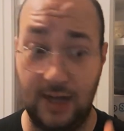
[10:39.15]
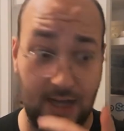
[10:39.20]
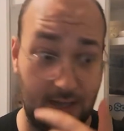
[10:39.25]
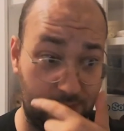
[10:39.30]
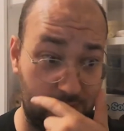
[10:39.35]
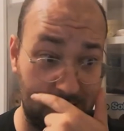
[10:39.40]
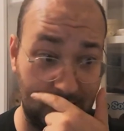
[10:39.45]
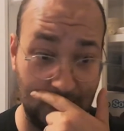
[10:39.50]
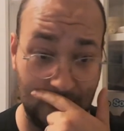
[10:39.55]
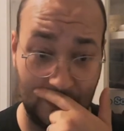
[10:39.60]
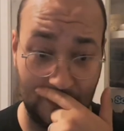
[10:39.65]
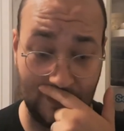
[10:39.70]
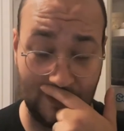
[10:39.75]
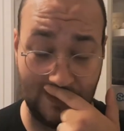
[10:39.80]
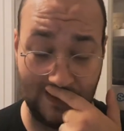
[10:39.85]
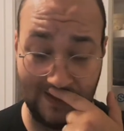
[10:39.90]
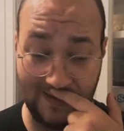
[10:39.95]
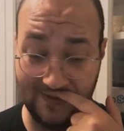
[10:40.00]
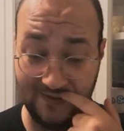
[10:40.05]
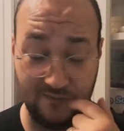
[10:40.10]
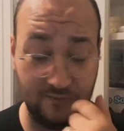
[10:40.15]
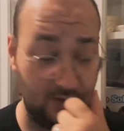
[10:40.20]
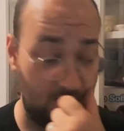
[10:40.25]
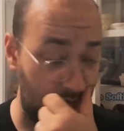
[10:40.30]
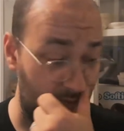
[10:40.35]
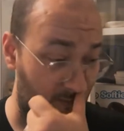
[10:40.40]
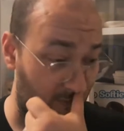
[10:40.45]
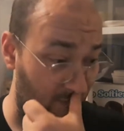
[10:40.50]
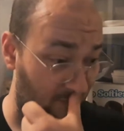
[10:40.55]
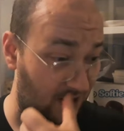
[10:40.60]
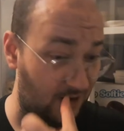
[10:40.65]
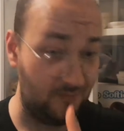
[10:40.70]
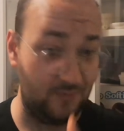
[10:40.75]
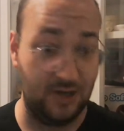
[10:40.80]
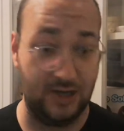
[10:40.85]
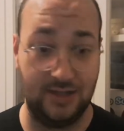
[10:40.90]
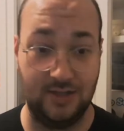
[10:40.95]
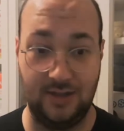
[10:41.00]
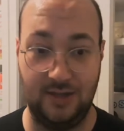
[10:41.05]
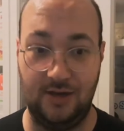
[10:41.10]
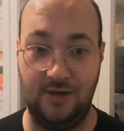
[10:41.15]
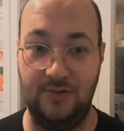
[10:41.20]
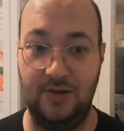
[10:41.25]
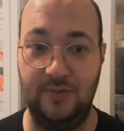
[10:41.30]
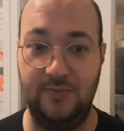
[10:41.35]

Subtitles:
Absolutely a great way to go.